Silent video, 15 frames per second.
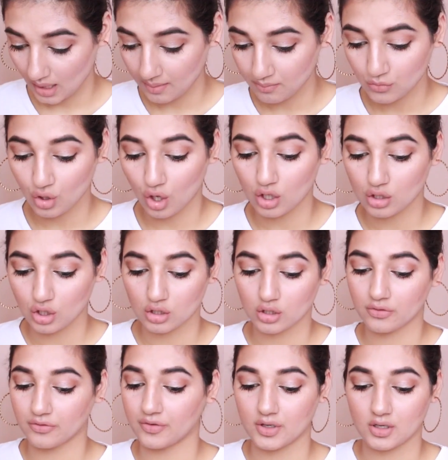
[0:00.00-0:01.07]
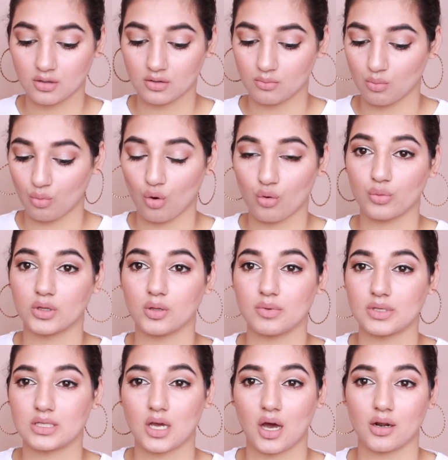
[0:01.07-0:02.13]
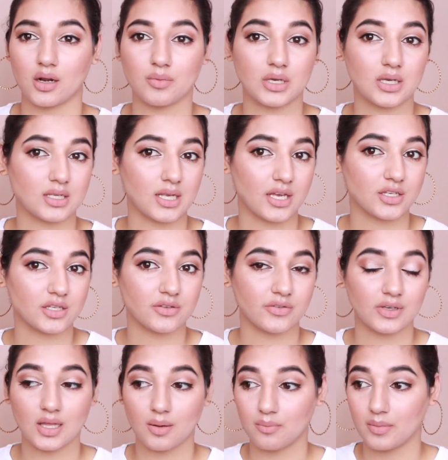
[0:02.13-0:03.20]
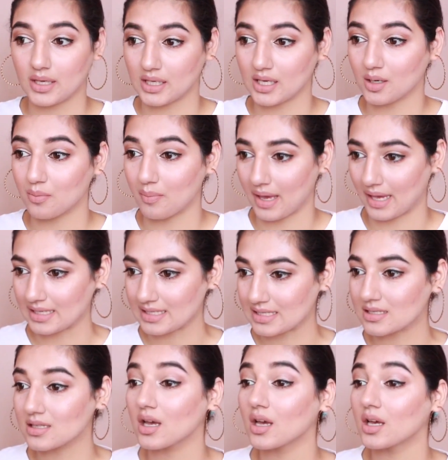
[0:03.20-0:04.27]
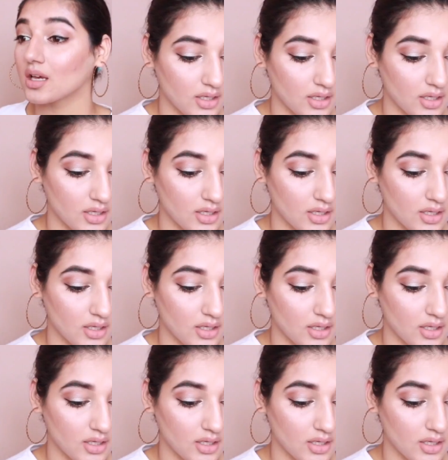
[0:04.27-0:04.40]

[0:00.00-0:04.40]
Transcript: I'm not gonna fiddle more with the mascara because I just feel I'm making a mess.